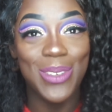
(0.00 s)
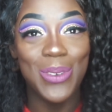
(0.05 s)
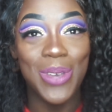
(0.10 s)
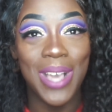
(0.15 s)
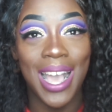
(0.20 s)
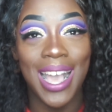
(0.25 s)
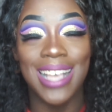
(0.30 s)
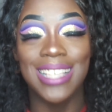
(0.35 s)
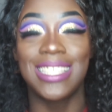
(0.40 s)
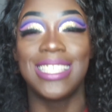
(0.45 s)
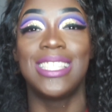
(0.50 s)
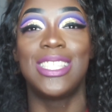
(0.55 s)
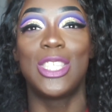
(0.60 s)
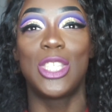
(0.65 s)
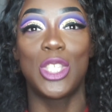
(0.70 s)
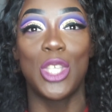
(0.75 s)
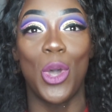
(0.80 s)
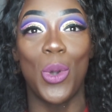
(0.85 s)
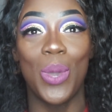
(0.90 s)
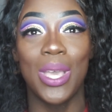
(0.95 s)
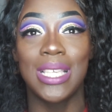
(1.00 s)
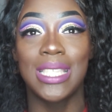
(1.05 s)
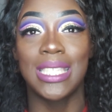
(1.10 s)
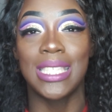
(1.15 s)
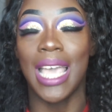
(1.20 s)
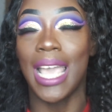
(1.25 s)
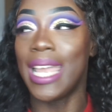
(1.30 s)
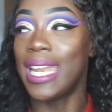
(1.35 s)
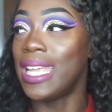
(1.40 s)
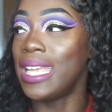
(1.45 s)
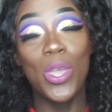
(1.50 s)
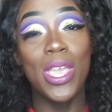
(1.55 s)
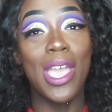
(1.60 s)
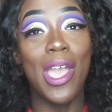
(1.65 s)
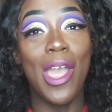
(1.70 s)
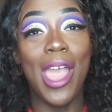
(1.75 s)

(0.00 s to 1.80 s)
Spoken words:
you guys. It's so exciting. We are